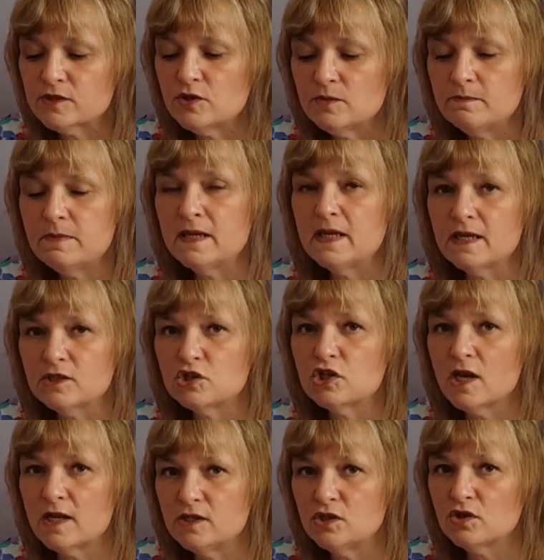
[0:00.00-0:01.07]
could be a
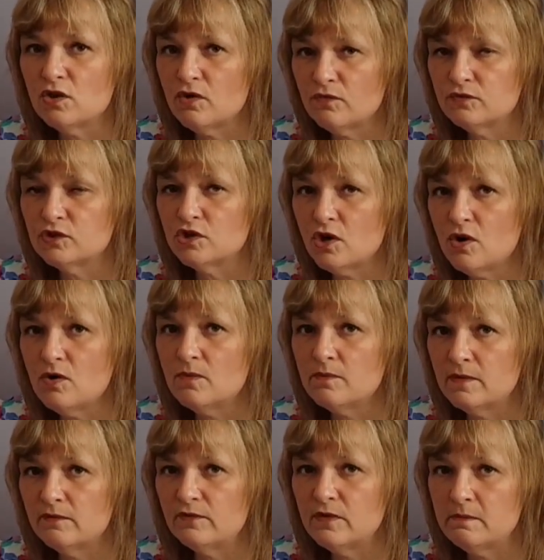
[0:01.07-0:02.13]
change of
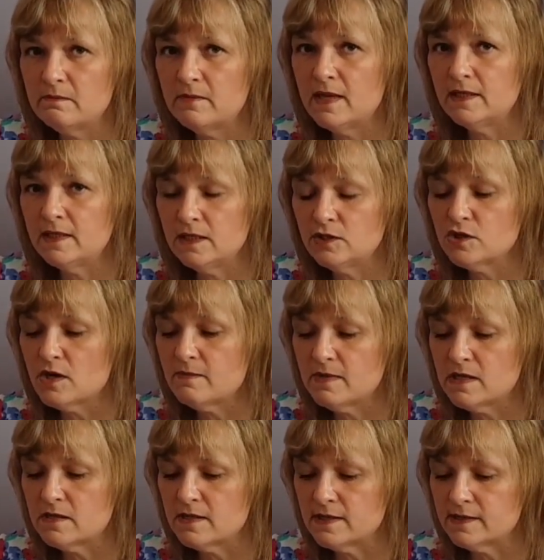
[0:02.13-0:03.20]
job for many
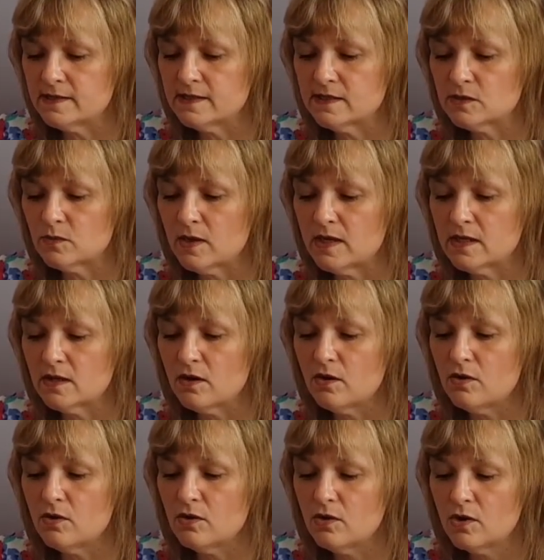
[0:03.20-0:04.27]
Geminis this week,
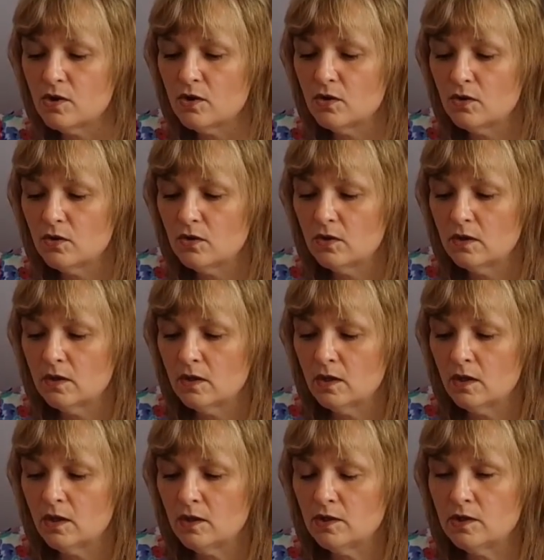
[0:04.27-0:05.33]
or
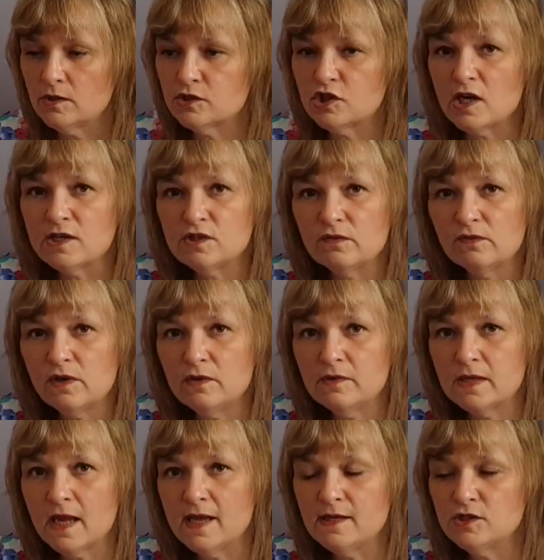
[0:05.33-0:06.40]
a change of
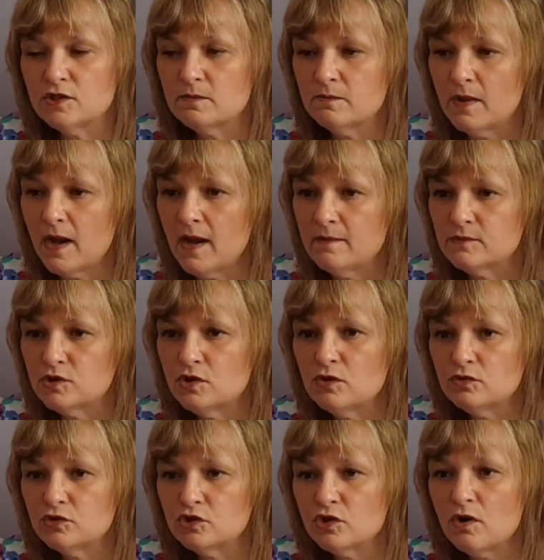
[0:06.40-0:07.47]
location. Perhaps
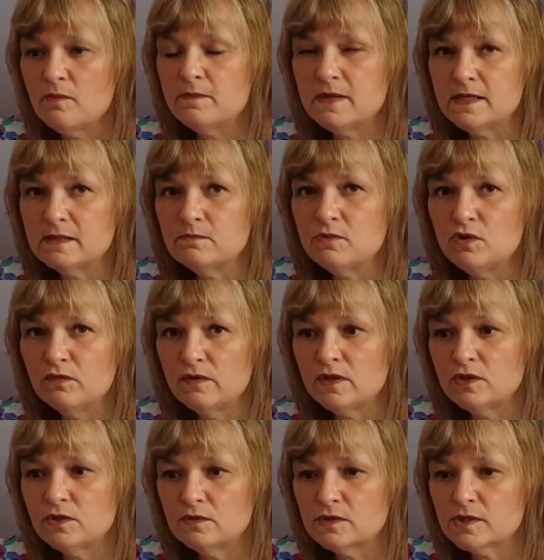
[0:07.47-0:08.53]
your job is
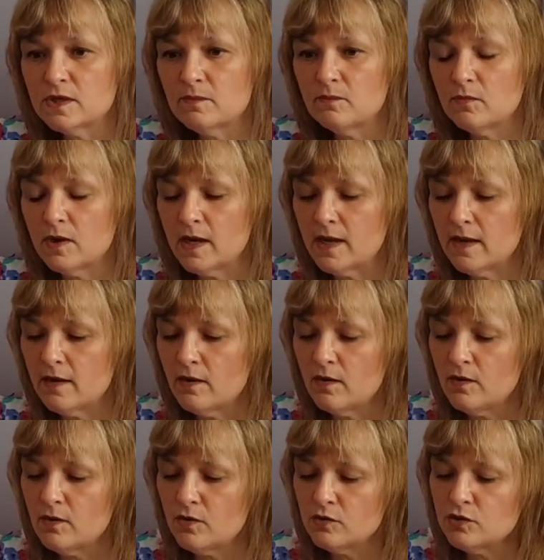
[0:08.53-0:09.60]
moving you somewhere,
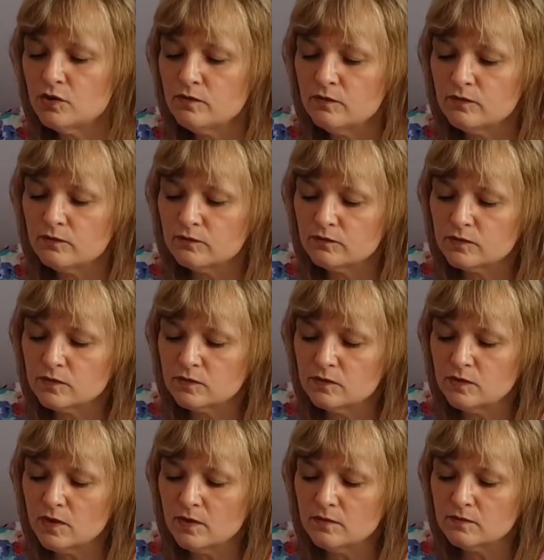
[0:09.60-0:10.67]
or you've,
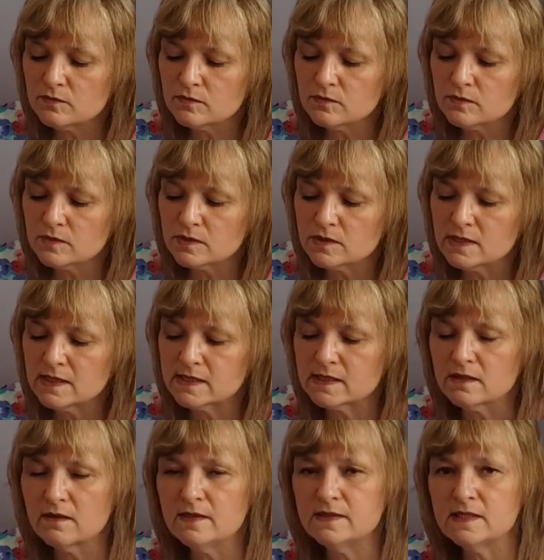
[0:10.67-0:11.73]
you know,
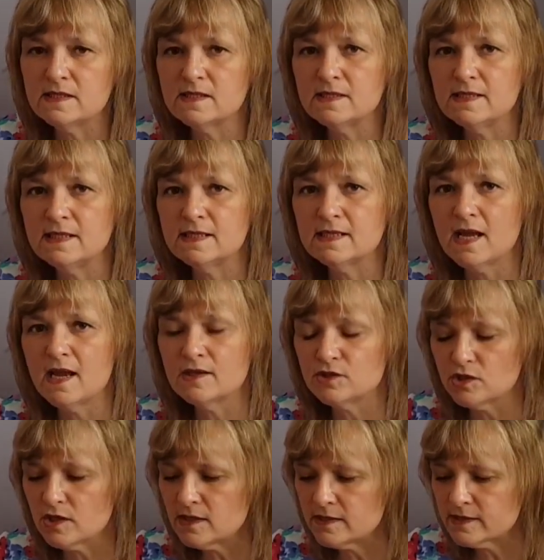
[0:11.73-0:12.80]
decided to
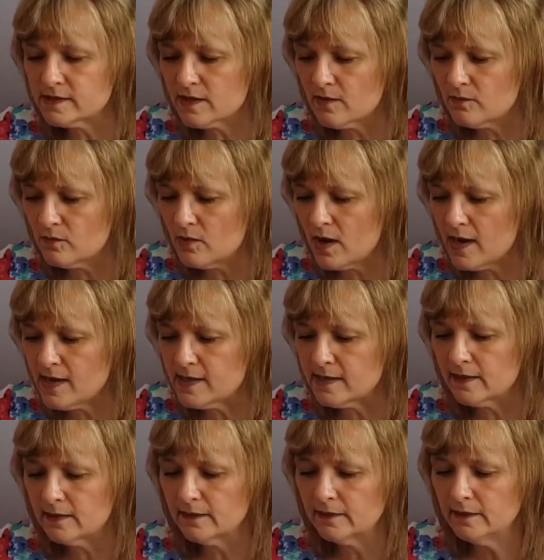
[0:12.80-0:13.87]
detach in some way.